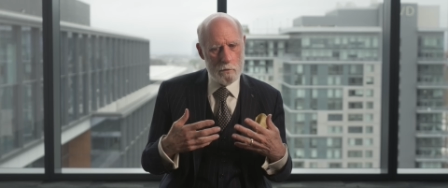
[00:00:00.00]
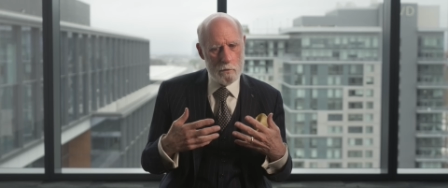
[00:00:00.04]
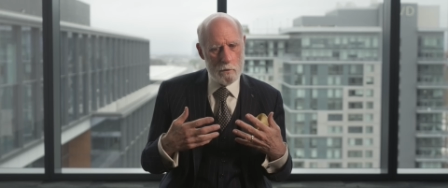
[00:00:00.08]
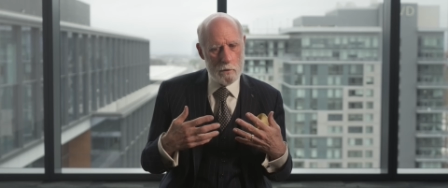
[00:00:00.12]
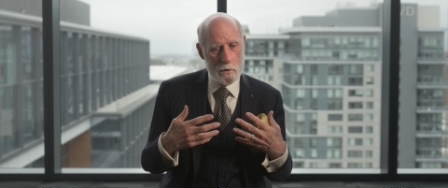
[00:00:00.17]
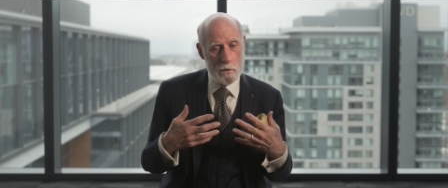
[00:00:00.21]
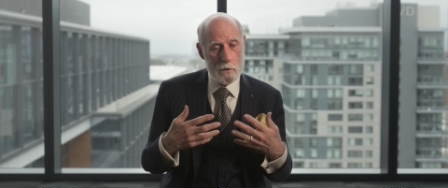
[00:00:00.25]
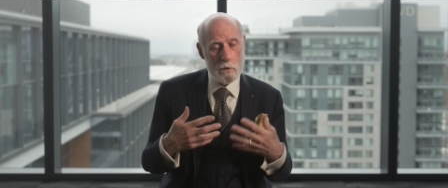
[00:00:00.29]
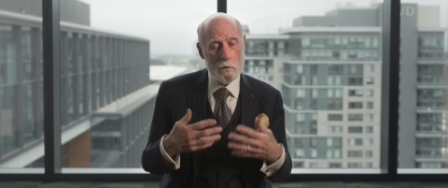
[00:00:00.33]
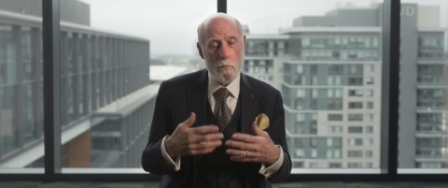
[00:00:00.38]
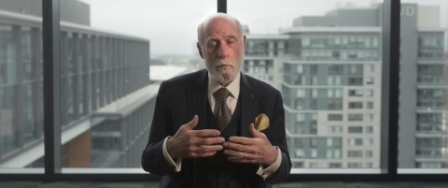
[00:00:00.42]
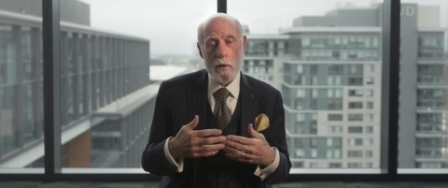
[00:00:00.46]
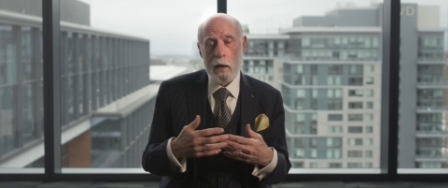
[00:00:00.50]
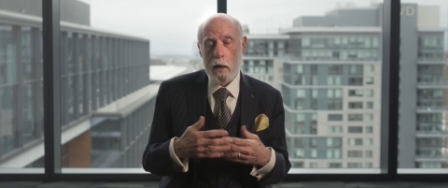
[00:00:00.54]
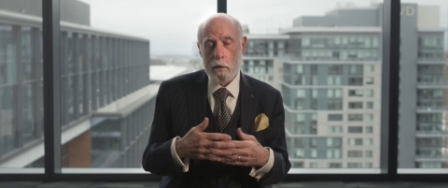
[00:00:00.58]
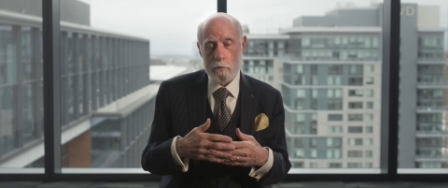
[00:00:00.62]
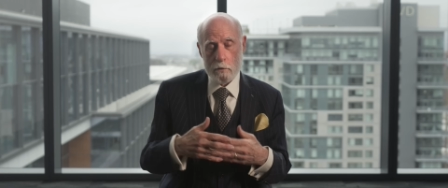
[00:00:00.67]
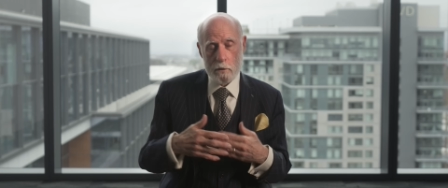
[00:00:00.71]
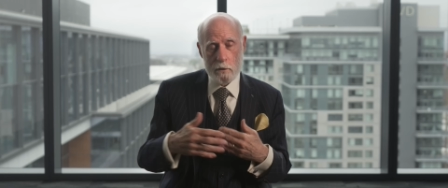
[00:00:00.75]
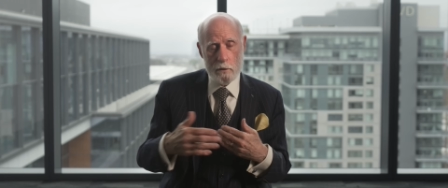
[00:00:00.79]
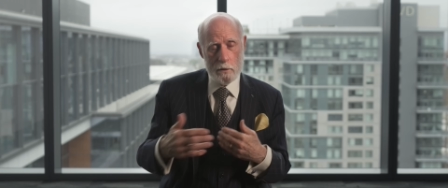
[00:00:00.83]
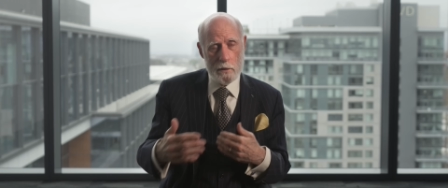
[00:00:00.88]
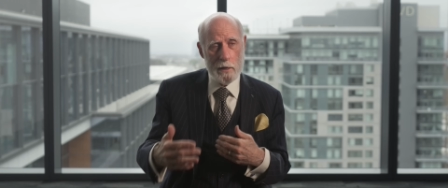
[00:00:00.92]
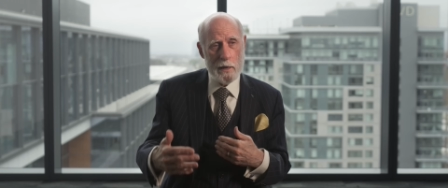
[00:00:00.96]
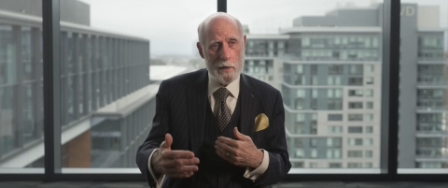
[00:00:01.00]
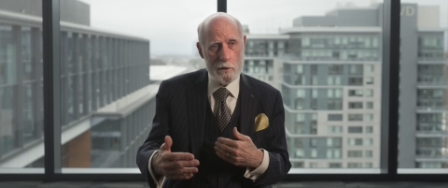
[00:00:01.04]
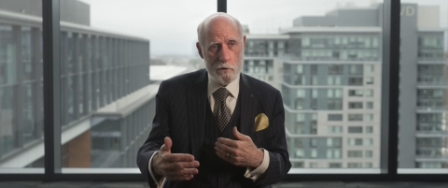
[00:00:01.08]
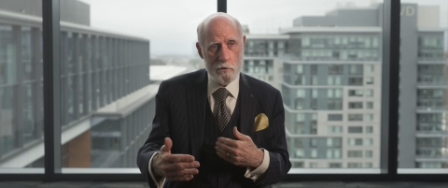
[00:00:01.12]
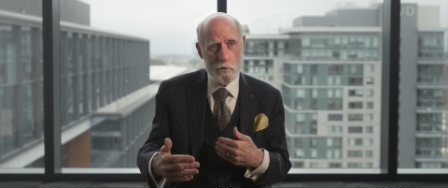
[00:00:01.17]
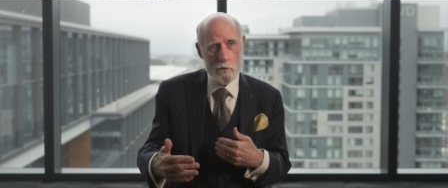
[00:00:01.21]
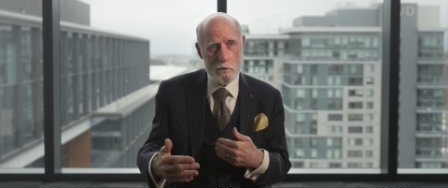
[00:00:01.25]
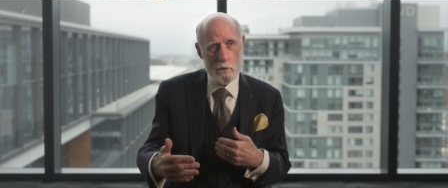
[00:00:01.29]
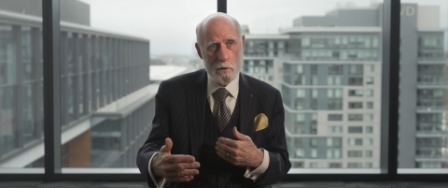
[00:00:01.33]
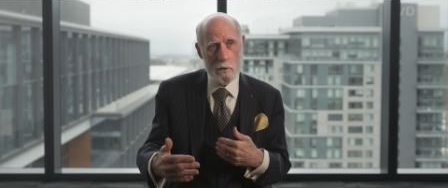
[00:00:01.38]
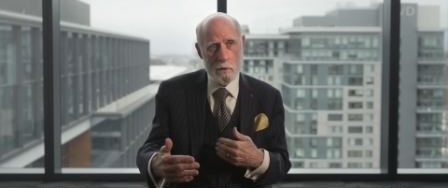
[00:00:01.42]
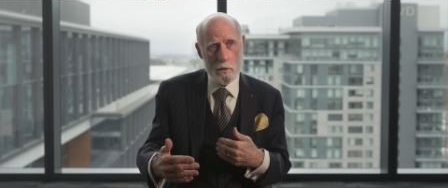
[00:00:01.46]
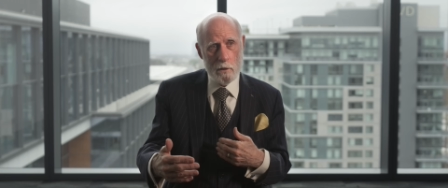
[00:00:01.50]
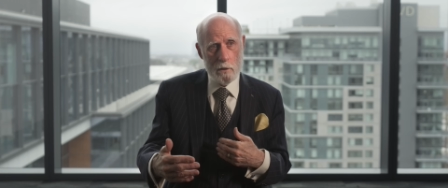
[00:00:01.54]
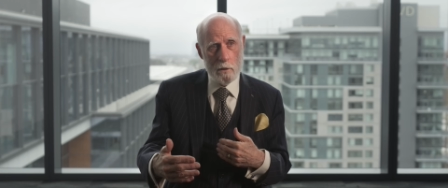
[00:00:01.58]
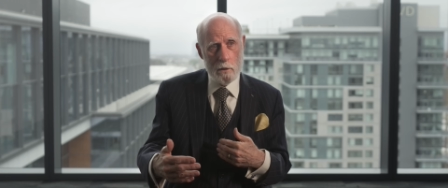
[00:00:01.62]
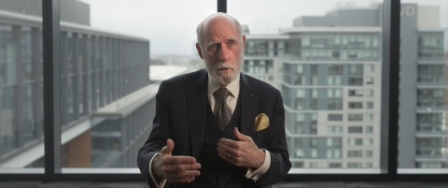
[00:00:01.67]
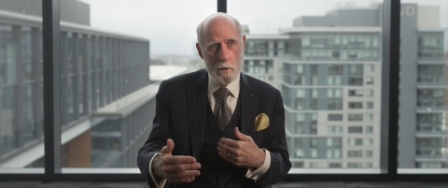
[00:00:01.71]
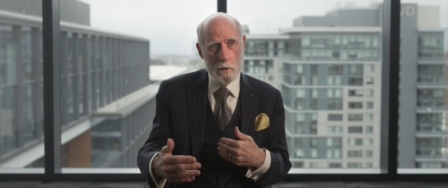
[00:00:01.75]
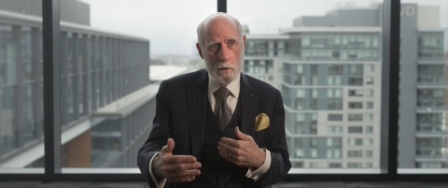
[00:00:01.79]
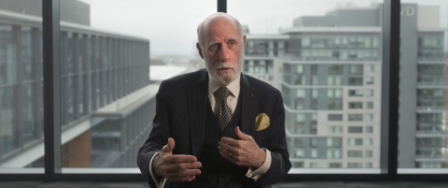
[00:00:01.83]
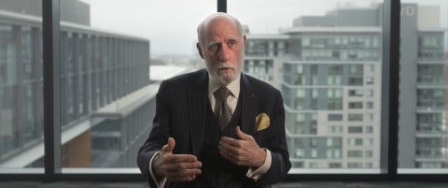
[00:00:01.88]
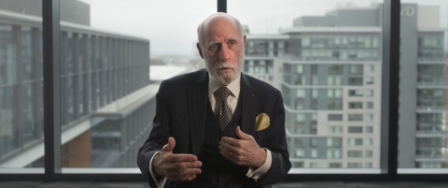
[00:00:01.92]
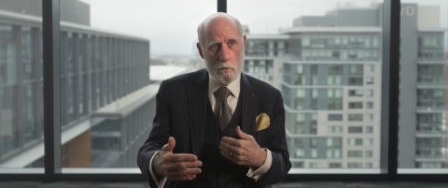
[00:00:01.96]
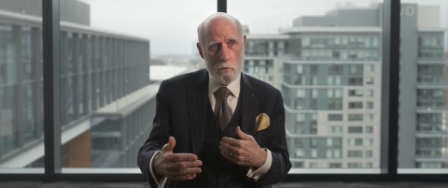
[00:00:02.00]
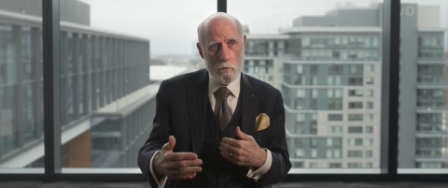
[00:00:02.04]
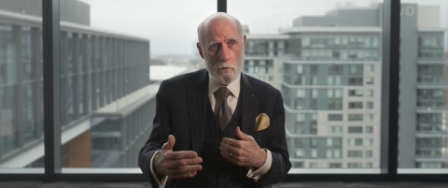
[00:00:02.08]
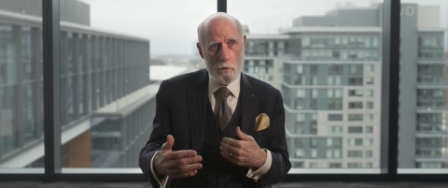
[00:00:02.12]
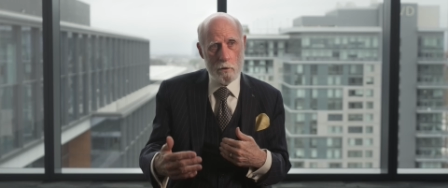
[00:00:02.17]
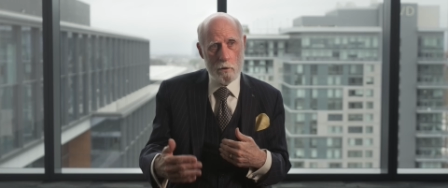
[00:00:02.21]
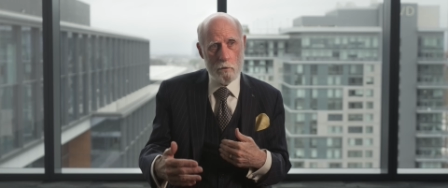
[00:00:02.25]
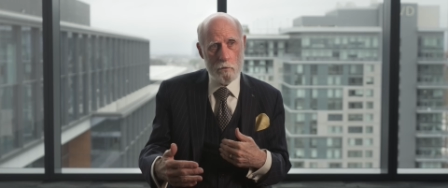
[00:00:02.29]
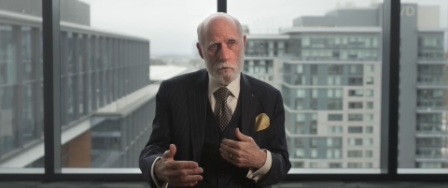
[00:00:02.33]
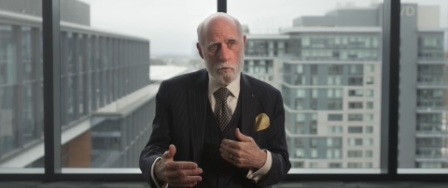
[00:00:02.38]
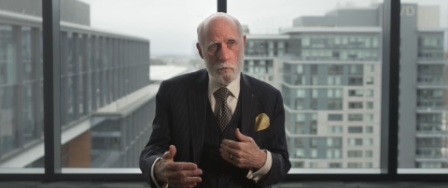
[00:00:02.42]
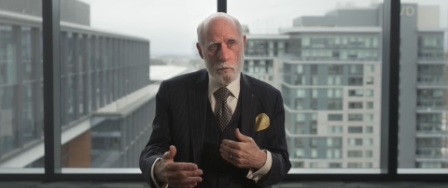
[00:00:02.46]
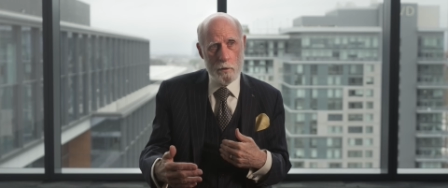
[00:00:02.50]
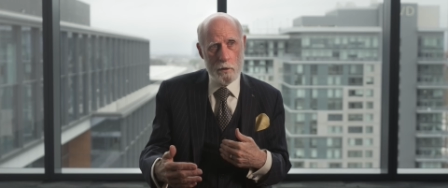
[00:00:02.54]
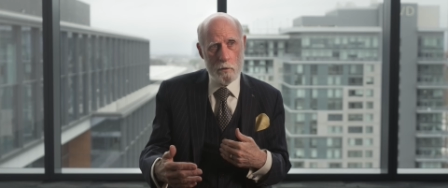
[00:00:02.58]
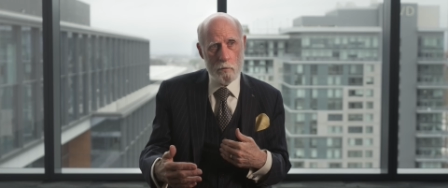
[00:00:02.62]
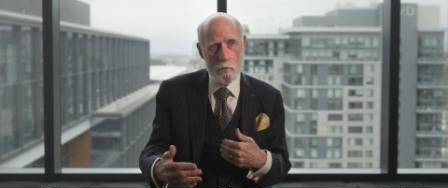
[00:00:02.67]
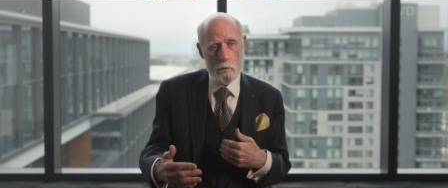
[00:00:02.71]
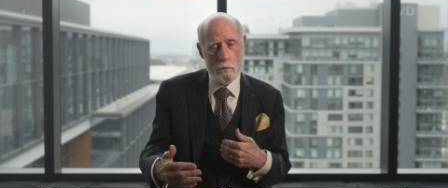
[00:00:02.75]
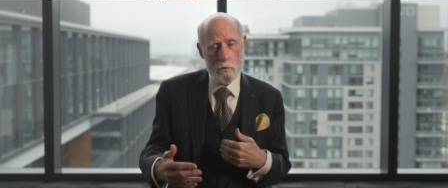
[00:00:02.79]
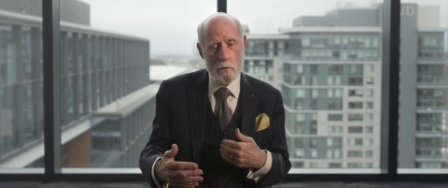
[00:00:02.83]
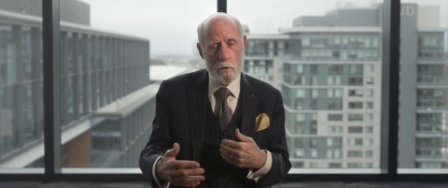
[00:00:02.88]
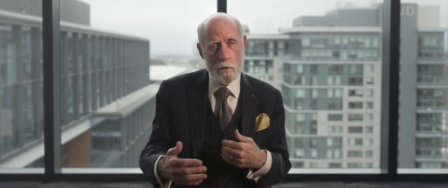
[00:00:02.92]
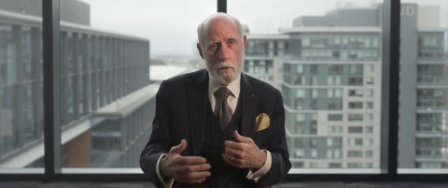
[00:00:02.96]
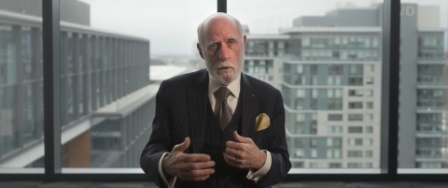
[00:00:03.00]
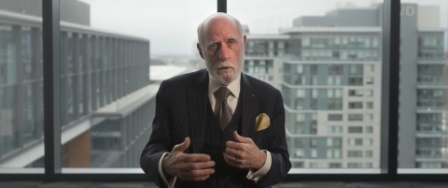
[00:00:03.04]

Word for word: is about connection with other people